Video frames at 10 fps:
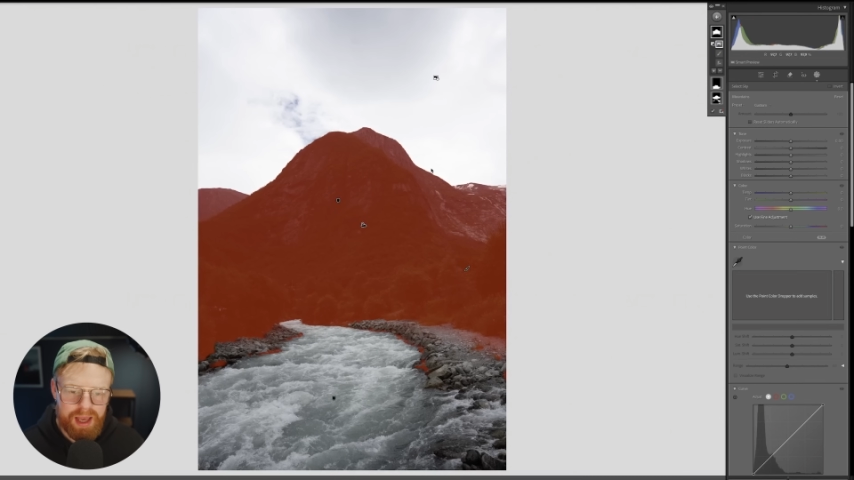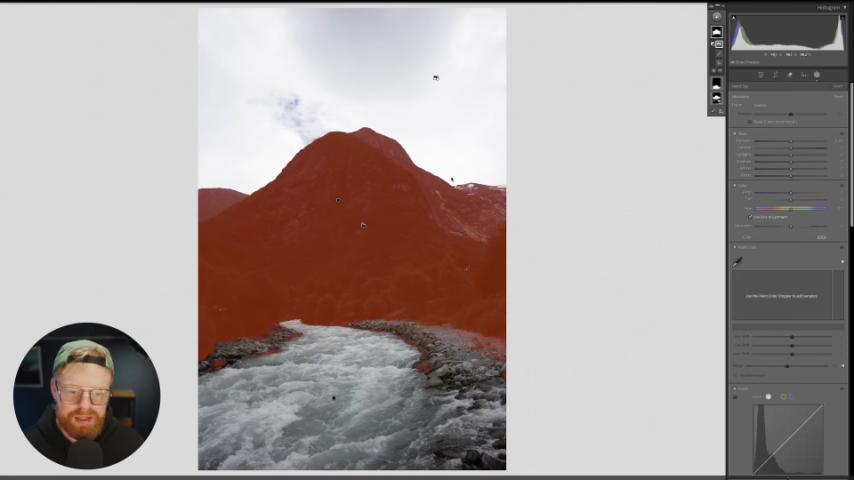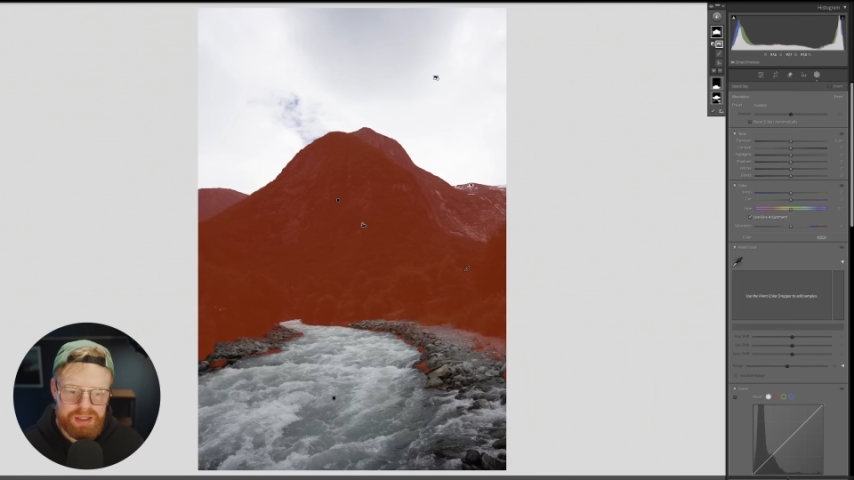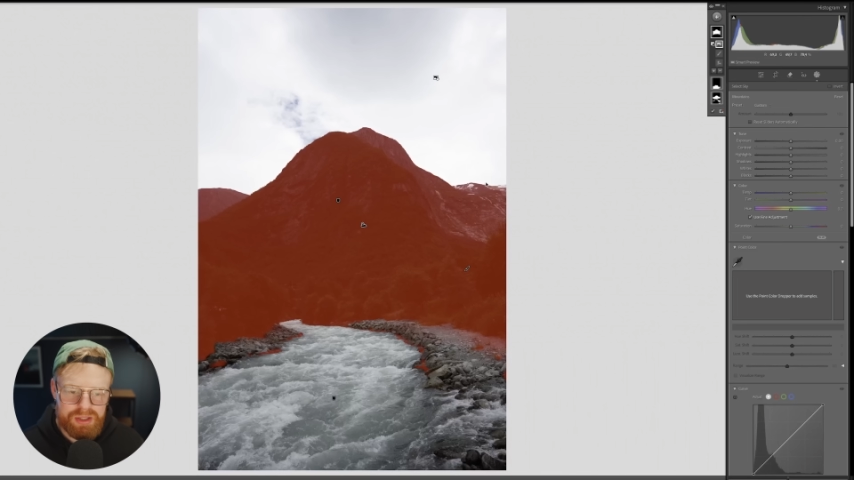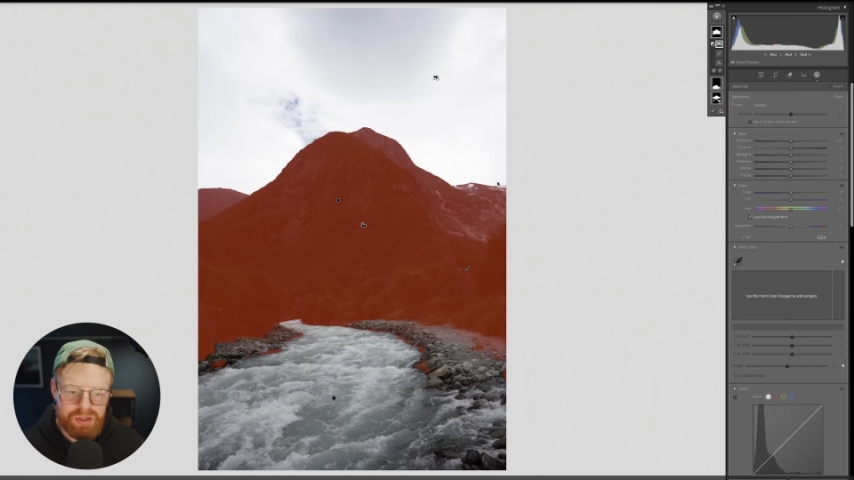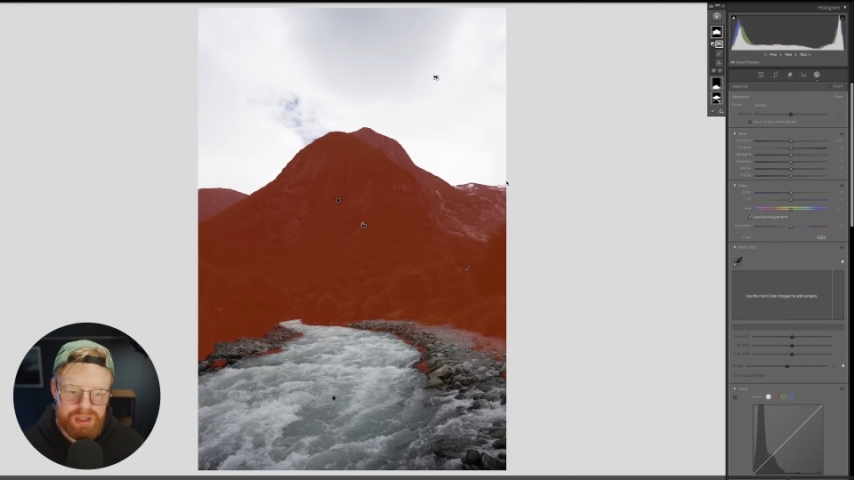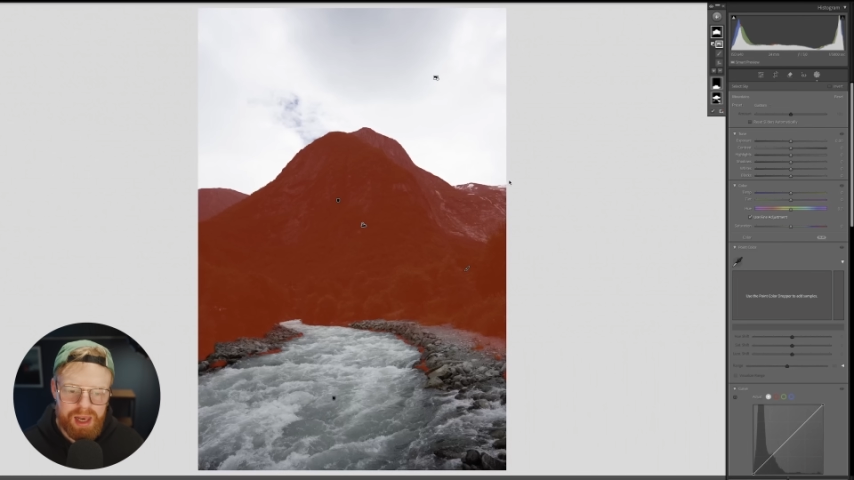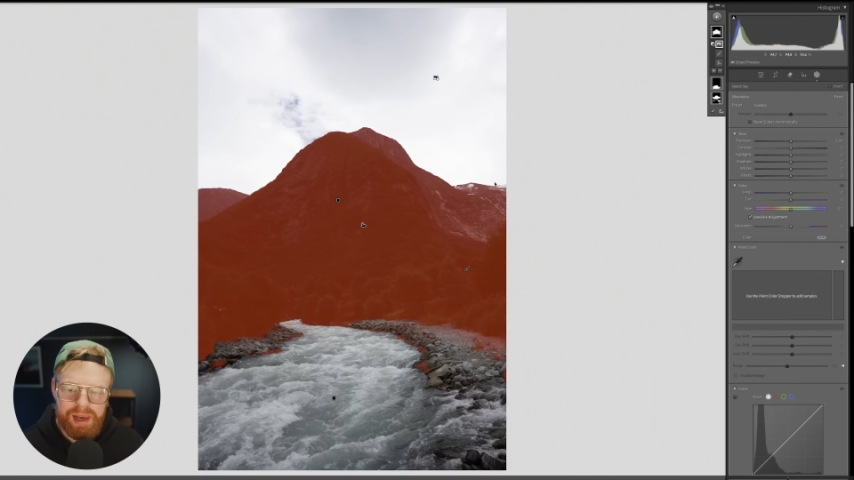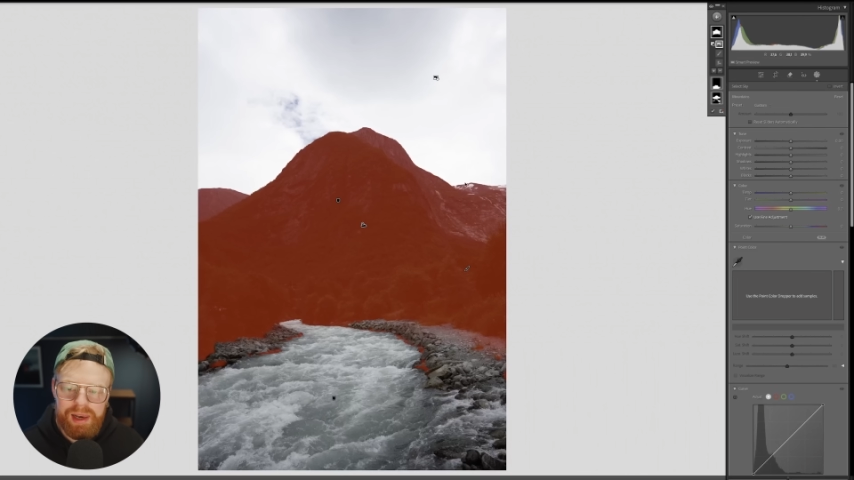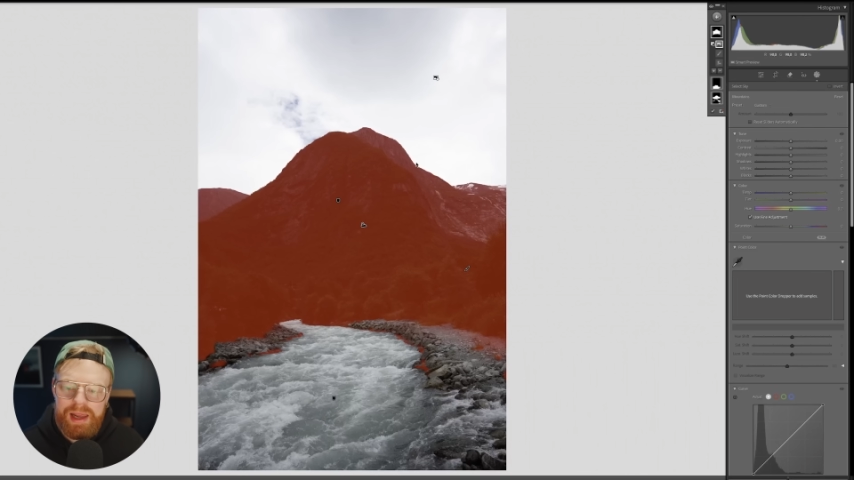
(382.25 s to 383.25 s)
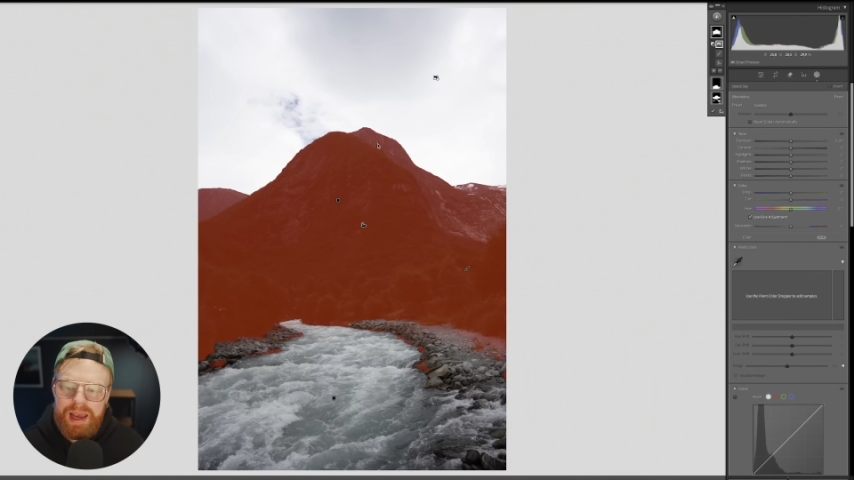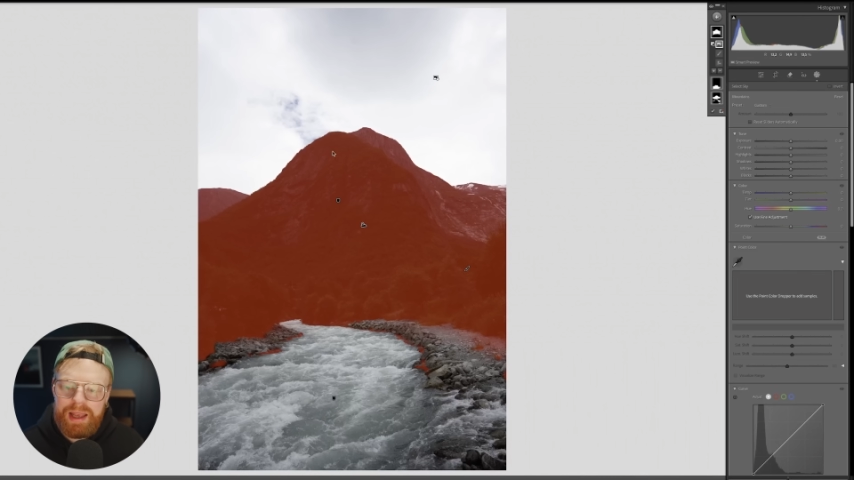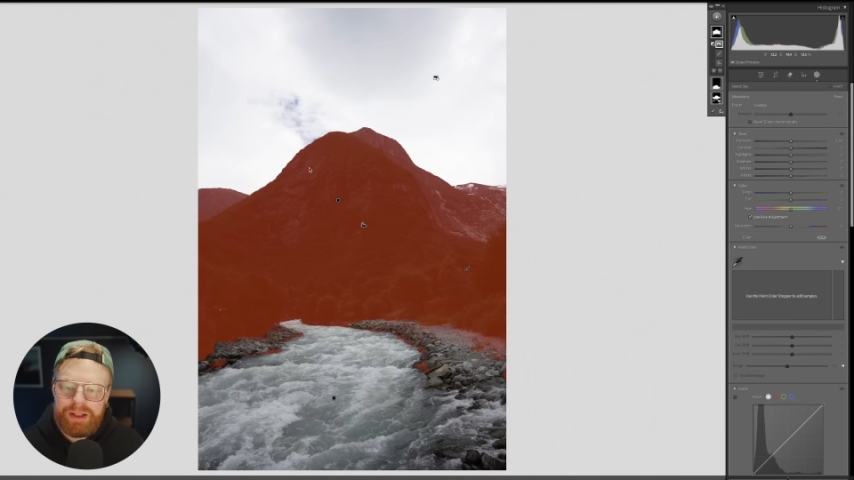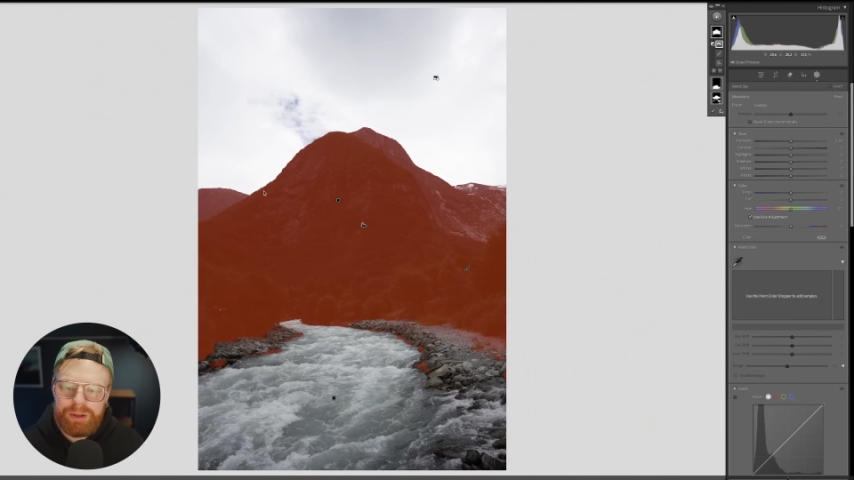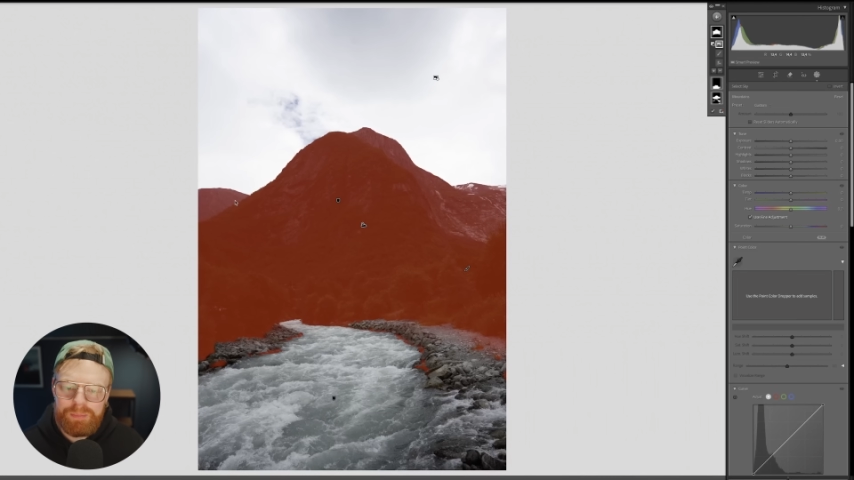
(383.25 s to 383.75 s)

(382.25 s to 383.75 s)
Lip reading: edges just a little